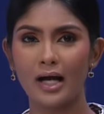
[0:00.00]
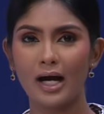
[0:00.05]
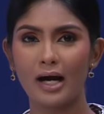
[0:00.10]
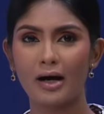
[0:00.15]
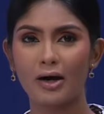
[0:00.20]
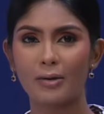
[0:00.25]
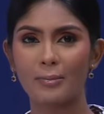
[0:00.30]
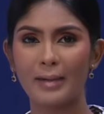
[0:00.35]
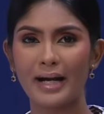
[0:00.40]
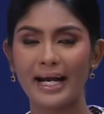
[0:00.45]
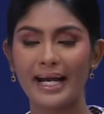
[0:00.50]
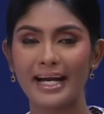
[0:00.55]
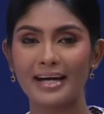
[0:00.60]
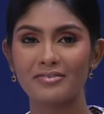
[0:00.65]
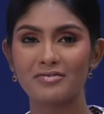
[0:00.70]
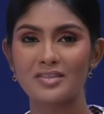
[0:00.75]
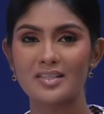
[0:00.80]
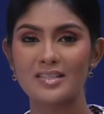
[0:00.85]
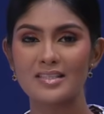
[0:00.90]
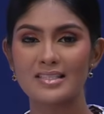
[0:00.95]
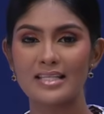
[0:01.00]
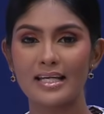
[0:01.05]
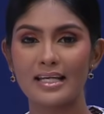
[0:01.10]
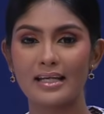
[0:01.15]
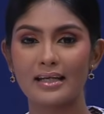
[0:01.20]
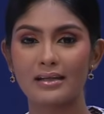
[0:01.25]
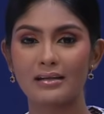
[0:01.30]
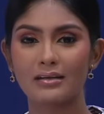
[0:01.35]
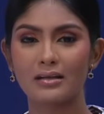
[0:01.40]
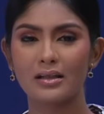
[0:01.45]
Um, I have to
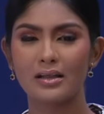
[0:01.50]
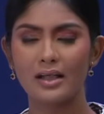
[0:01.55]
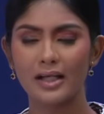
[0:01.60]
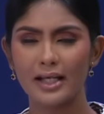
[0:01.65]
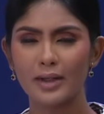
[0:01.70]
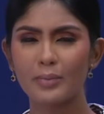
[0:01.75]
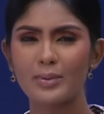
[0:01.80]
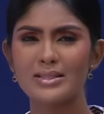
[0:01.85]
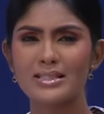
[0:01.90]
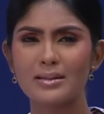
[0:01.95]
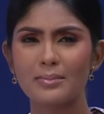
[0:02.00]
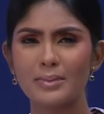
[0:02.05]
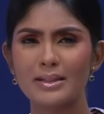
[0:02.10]
say, it was